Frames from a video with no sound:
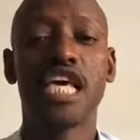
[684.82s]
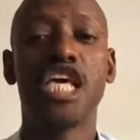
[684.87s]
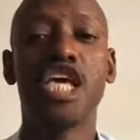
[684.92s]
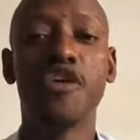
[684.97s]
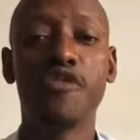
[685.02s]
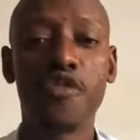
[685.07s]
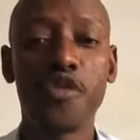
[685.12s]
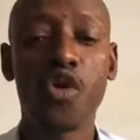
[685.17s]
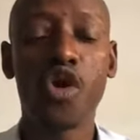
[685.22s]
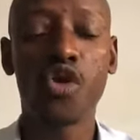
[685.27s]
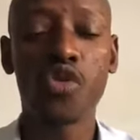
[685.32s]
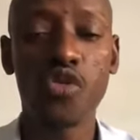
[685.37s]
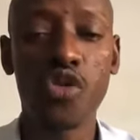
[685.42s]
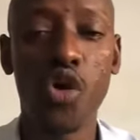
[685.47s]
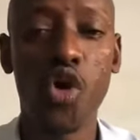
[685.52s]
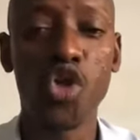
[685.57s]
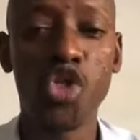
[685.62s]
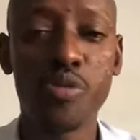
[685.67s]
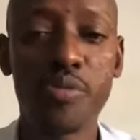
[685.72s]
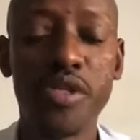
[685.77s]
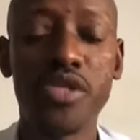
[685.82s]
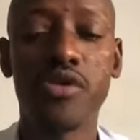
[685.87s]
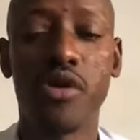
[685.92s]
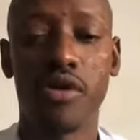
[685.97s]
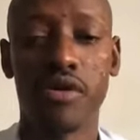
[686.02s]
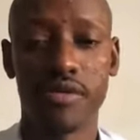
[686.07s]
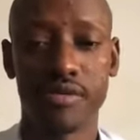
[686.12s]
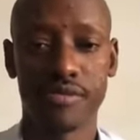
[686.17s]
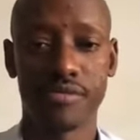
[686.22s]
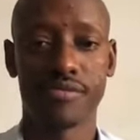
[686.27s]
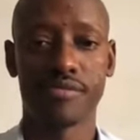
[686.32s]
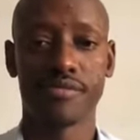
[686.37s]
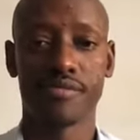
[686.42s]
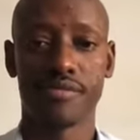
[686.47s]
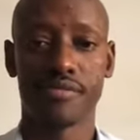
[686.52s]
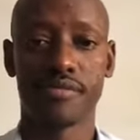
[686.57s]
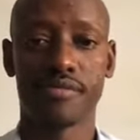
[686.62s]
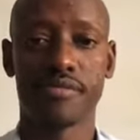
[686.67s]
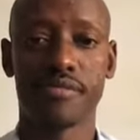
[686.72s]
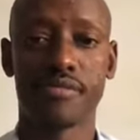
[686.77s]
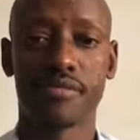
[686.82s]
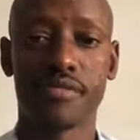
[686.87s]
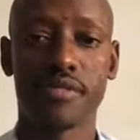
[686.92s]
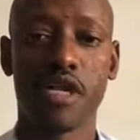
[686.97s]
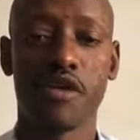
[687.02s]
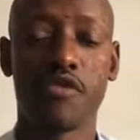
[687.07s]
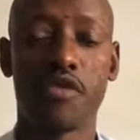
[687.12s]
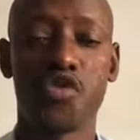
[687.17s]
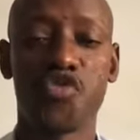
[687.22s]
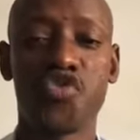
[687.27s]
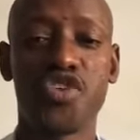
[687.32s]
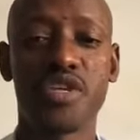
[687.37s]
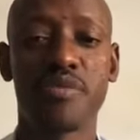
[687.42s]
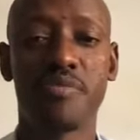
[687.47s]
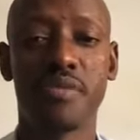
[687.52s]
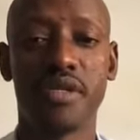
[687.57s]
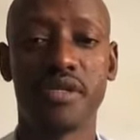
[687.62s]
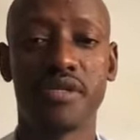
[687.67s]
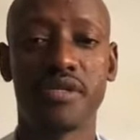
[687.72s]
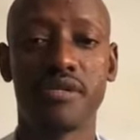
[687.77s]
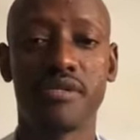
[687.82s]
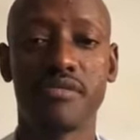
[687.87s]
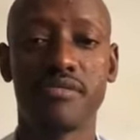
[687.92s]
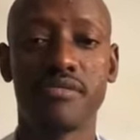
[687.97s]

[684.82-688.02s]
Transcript: If you go to the hospital for treatment